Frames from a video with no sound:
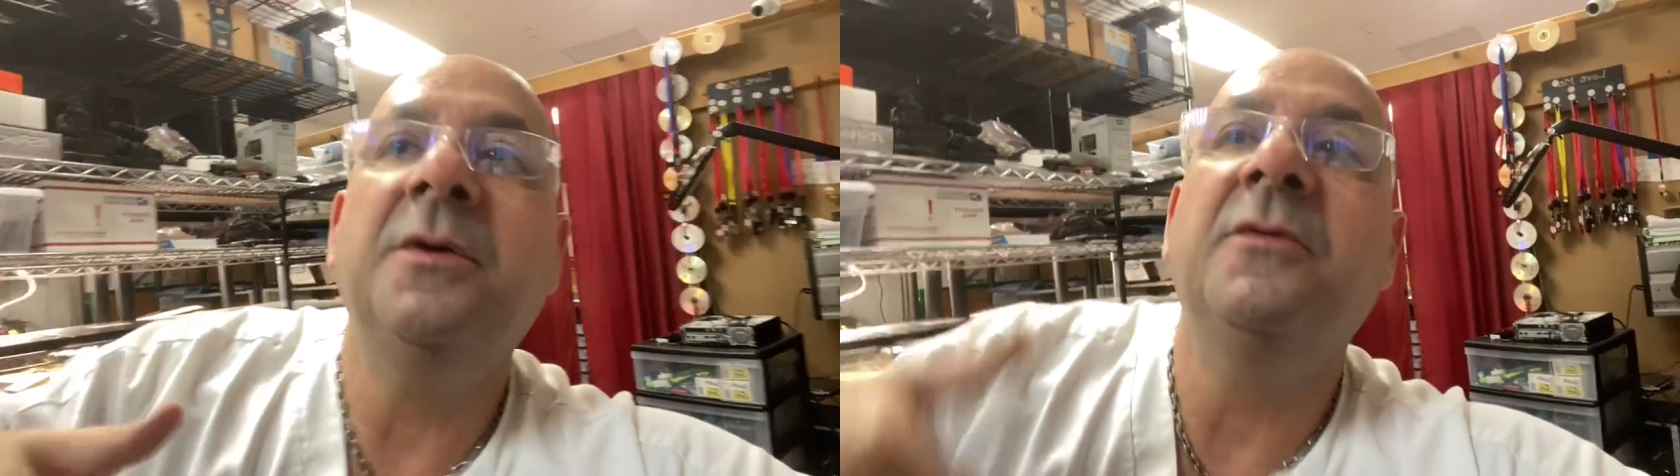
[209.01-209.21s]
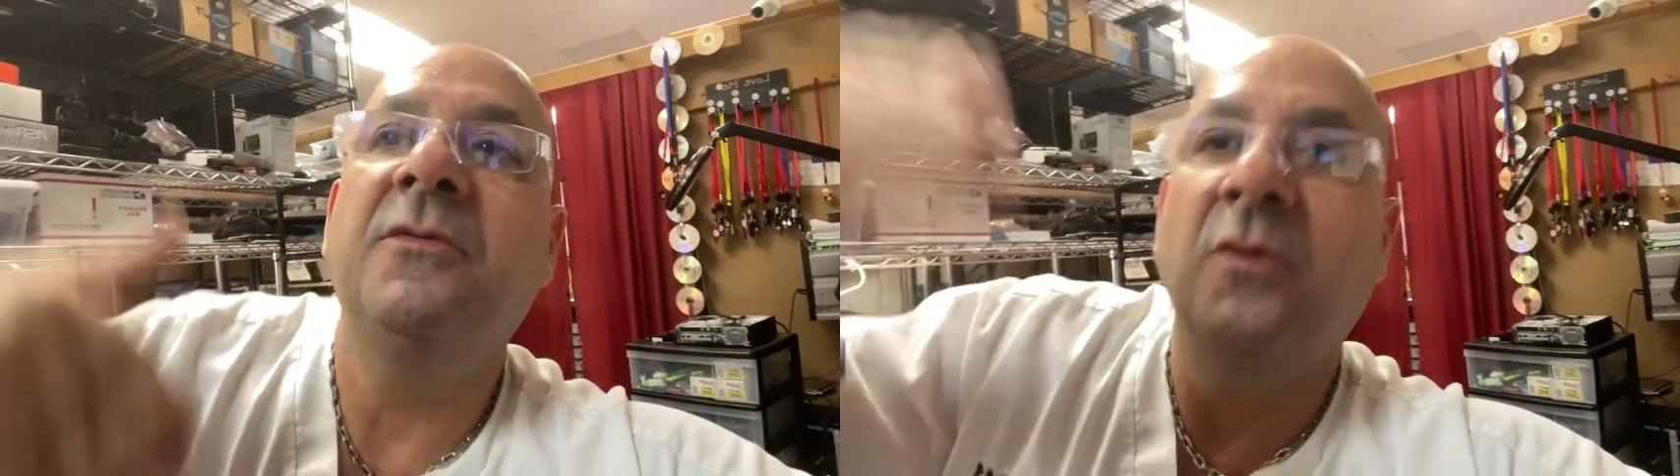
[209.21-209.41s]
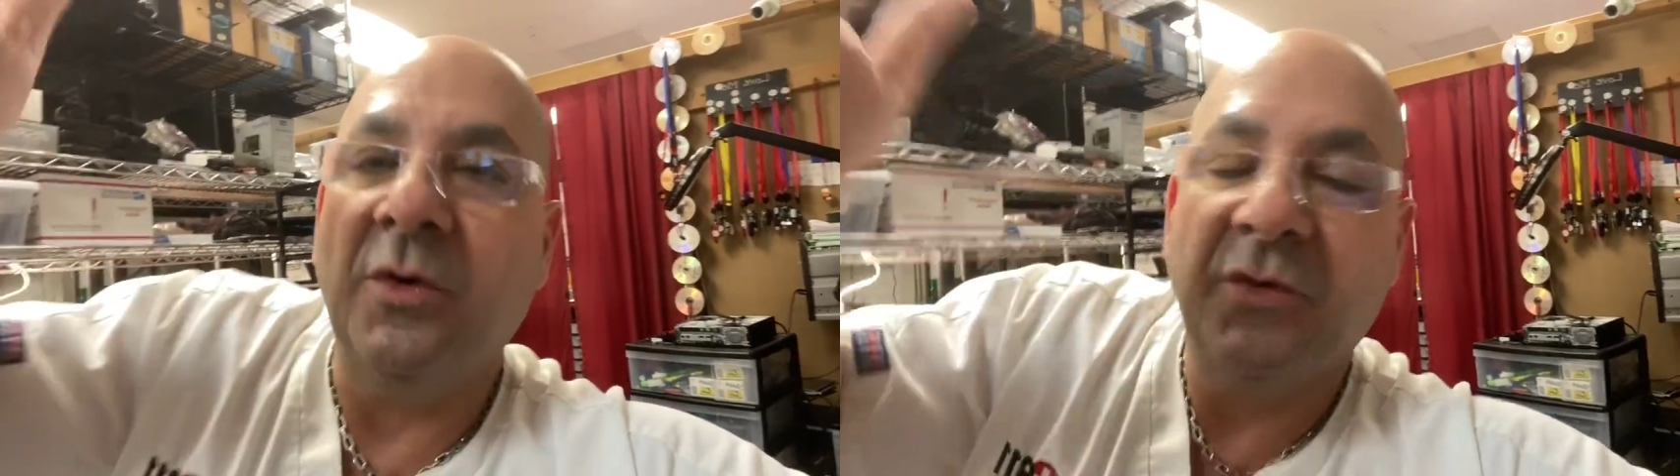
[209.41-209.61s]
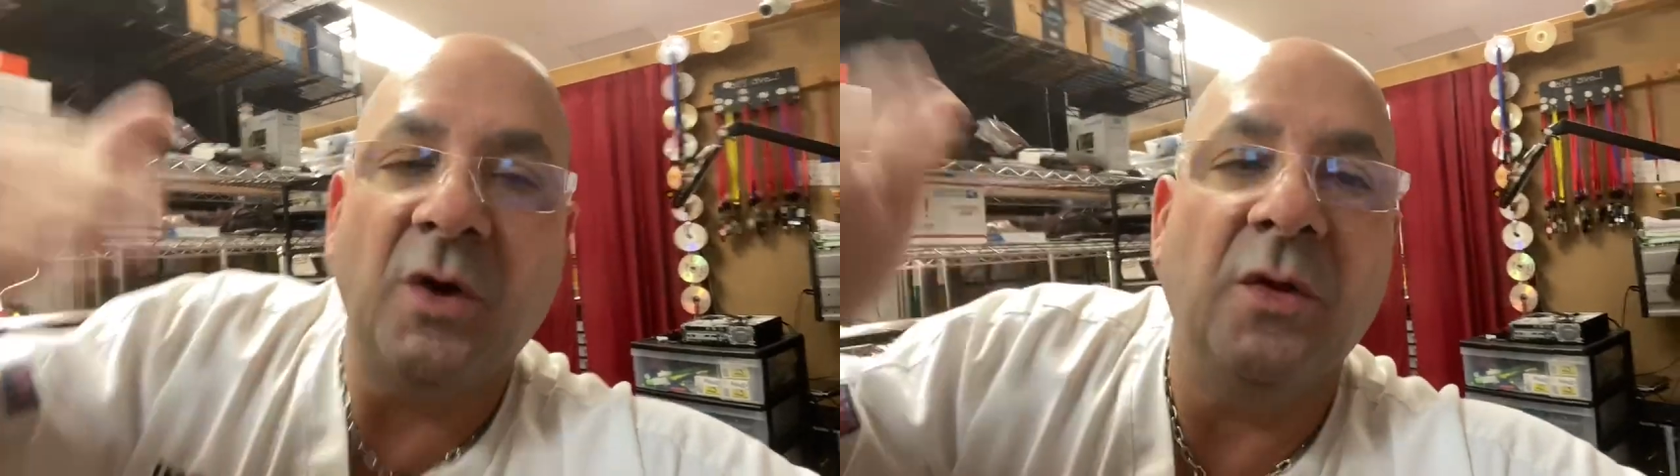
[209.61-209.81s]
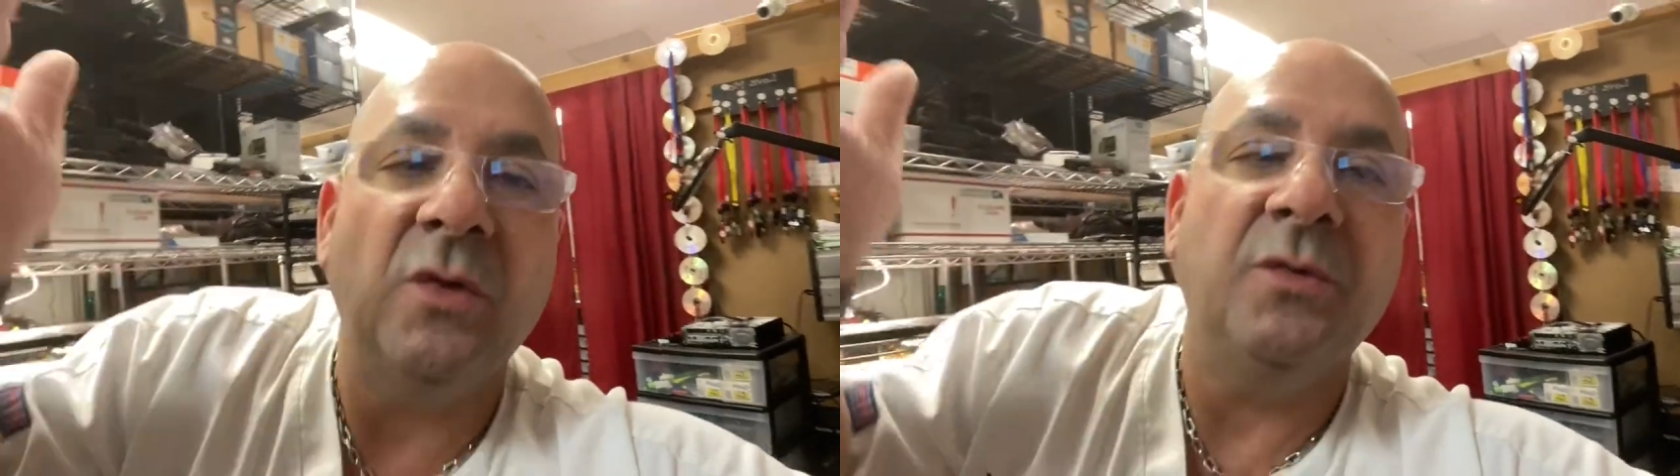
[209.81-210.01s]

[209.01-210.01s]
force all those